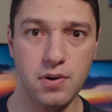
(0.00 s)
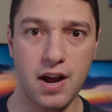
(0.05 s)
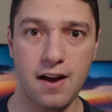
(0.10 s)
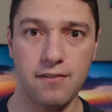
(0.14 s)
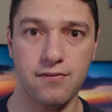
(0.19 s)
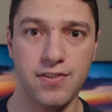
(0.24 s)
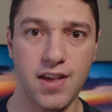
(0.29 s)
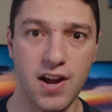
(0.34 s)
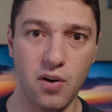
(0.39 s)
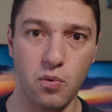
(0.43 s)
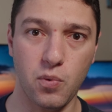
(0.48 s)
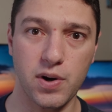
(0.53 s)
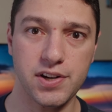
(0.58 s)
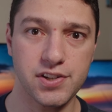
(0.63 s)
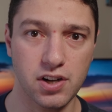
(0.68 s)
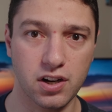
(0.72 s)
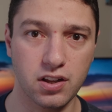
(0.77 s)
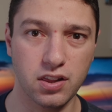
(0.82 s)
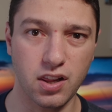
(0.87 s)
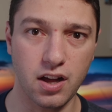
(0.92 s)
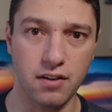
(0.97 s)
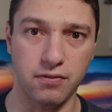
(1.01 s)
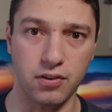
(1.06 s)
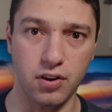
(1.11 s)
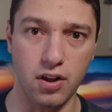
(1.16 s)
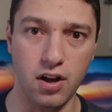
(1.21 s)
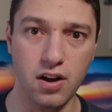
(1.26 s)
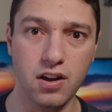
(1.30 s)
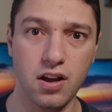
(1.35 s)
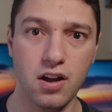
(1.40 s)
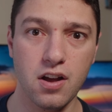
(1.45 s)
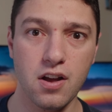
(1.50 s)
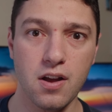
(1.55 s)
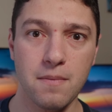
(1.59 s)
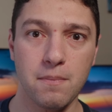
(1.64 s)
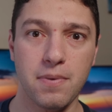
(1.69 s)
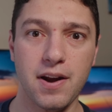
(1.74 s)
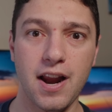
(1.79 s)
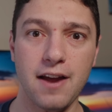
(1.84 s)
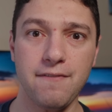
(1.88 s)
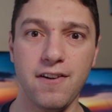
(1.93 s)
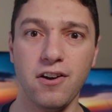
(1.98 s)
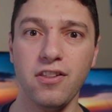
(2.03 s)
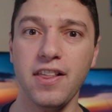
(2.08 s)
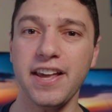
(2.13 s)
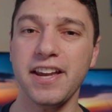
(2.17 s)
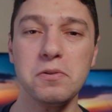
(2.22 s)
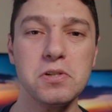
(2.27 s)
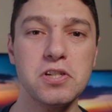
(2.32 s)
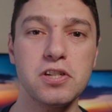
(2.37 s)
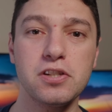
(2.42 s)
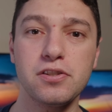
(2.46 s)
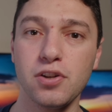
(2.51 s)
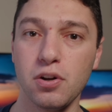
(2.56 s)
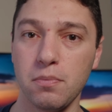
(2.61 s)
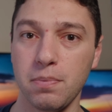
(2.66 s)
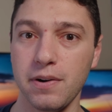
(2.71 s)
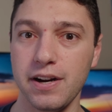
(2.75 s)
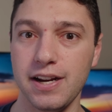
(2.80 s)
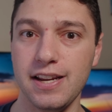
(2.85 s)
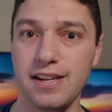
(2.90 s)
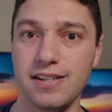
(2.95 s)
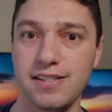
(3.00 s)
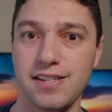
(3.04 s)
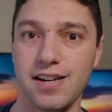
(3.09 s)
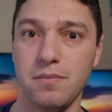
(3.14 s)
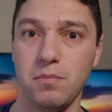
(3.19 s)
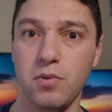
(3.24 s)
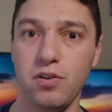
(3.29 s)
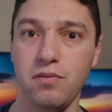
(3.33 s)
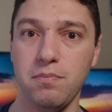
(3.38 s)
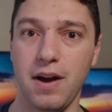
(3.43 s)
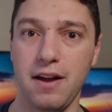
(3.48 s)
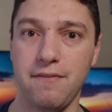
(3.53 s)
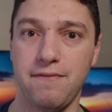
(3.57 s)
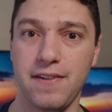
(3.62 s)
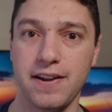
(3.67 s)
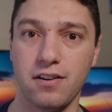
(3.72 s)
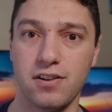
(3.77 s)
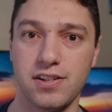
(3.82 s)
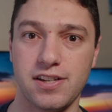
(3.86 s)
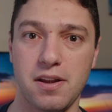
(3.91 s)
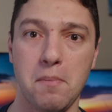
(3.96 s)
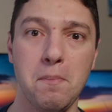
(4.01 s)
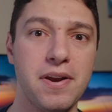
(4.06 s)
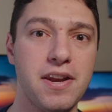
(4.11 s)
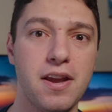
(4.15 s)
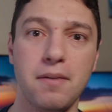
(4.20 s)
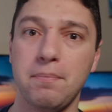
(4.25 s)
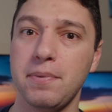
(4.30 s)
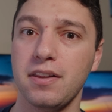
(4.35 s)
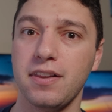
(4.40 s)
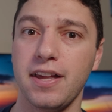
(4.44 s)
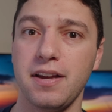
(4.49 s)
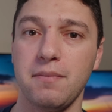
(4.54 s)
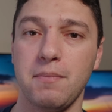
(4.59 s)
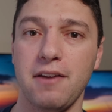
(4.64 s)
have that winter glove look, but I felt like it was super easy to move my fingers and manipulate